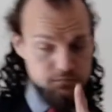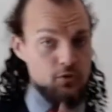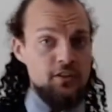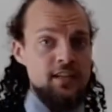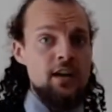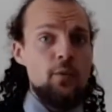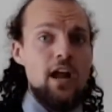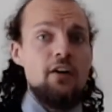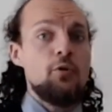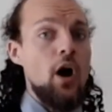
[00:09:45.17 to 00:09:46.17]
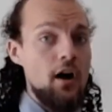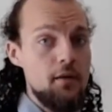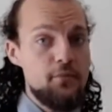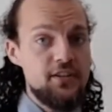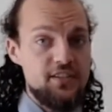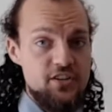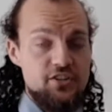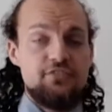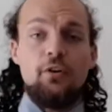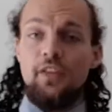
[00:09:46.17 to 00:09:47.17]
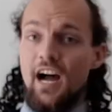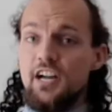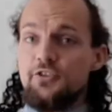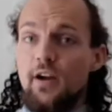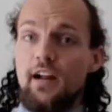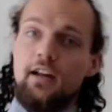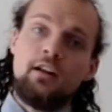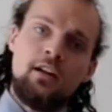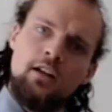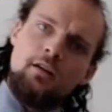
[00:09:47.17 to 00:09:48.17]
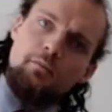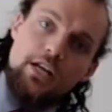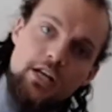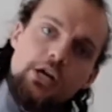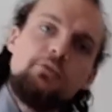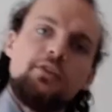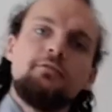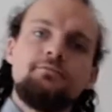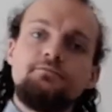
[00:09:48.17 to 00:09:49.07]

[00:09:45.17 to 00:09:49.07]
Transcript: Because here we have higher precisions for the eye-tracking, but lower